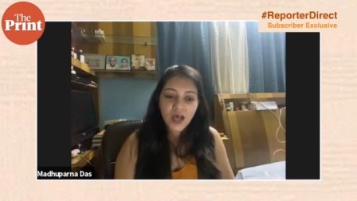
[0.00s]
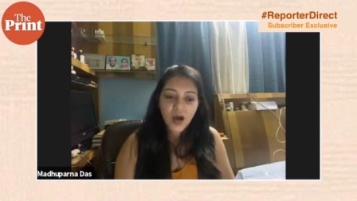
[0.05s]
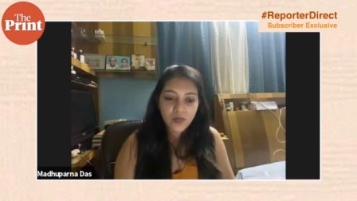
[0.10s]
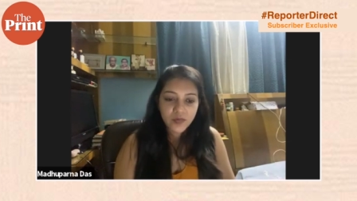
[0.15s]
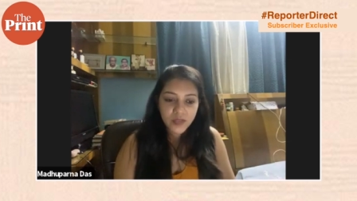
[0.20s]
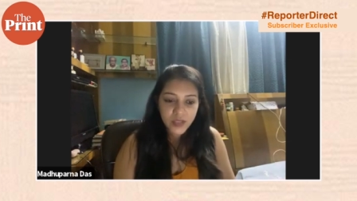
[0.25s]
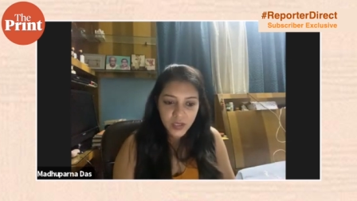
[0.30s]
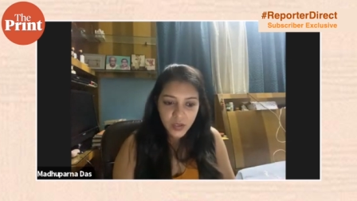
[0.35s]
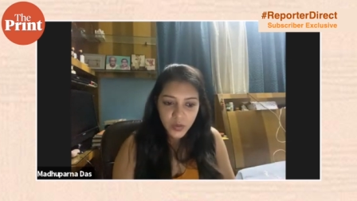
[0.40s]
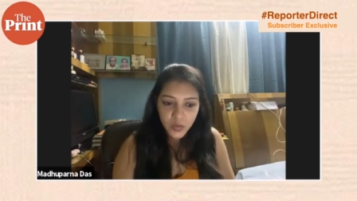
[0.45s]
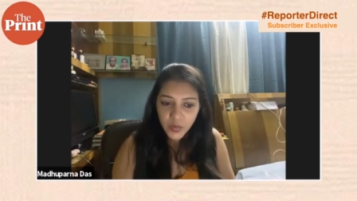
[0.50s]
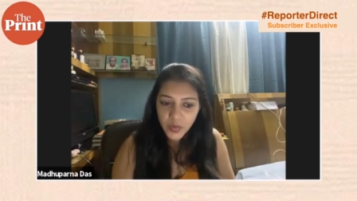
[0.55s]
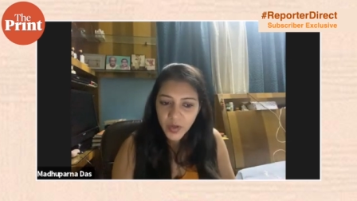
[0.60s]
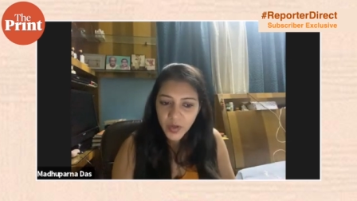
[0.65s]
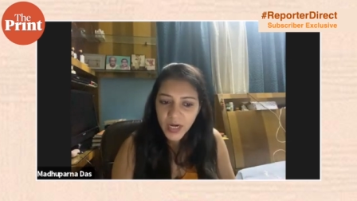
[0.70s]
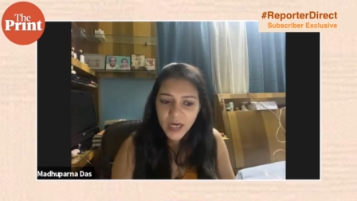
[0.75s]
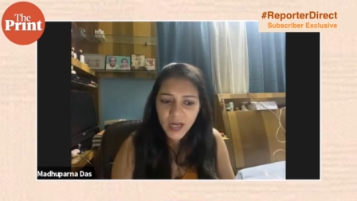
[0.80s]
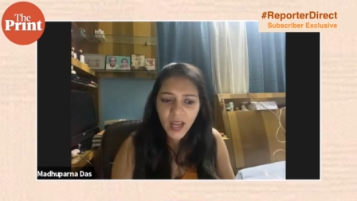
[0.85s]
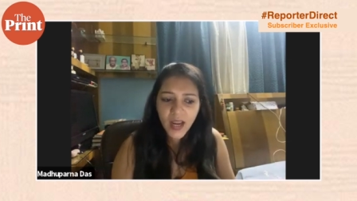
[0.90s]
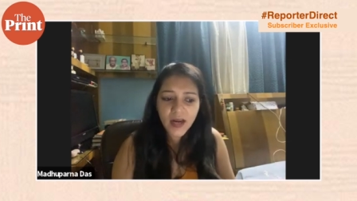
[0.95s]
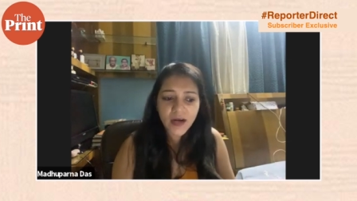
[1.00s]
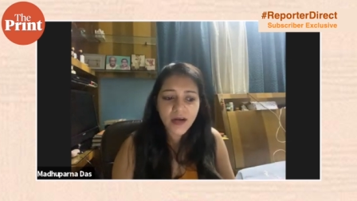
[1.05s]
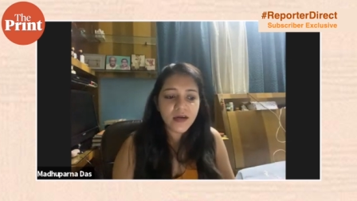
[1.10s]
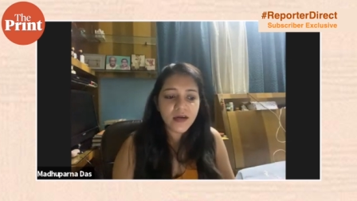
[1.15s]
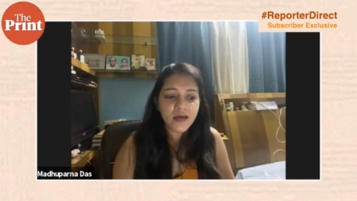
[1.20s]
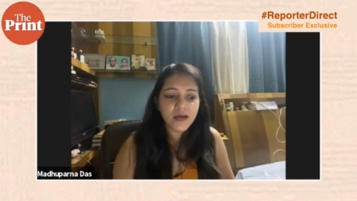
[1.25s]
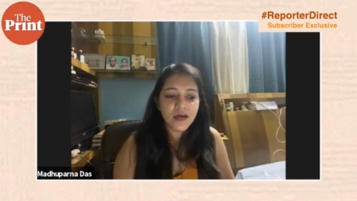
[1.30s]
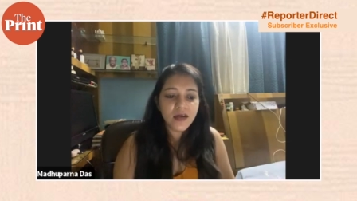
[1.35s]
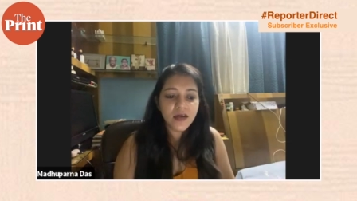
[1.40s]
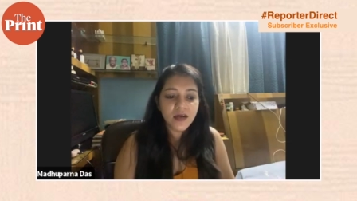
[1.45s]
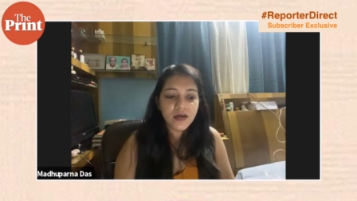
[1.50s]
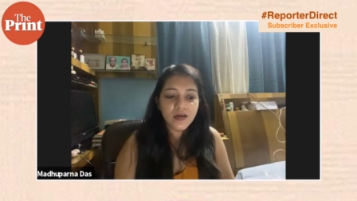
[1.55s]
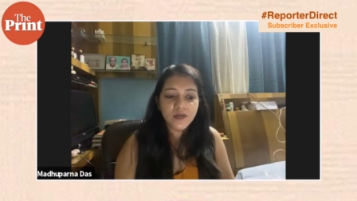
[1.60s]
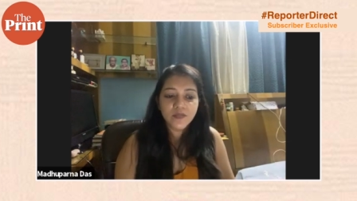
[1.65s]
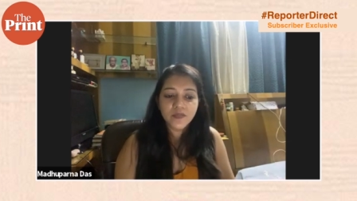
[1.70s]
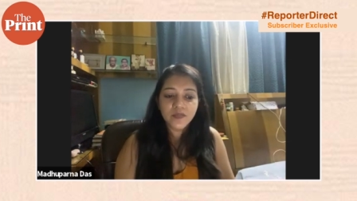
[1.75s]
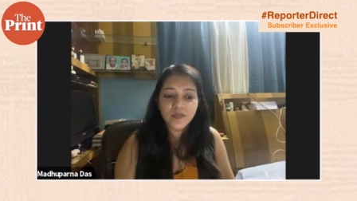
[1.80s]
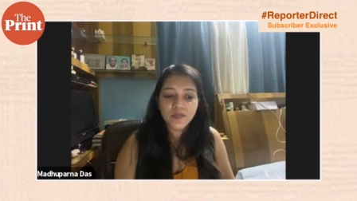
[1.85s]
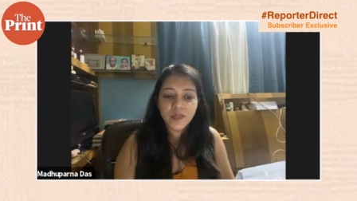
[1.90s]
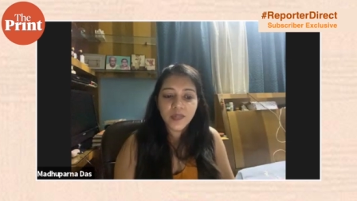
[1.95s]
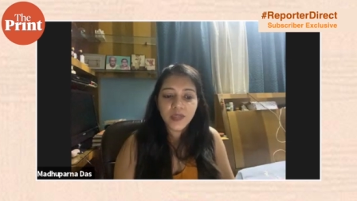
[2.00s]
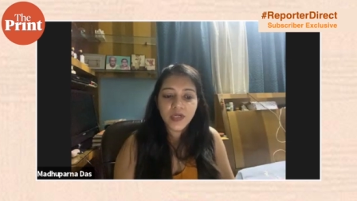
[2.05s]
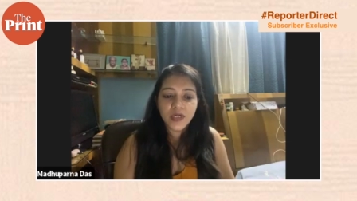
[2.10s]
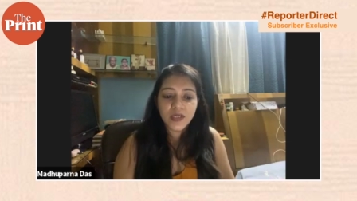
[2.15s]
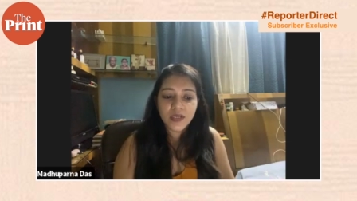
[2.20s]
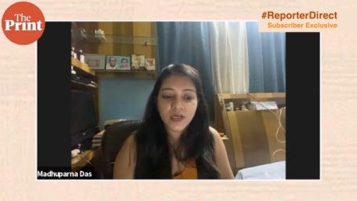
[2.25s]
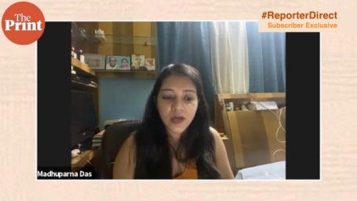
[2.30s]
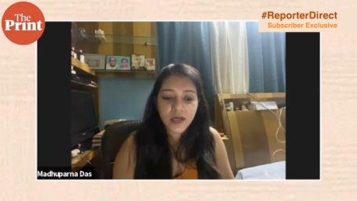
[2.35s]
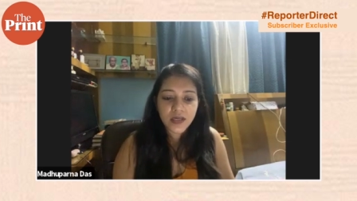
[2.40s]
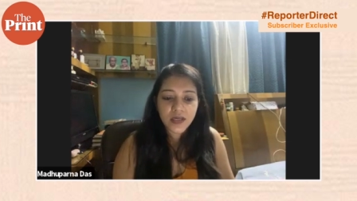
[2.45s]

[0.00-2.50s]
how they do it and. Um,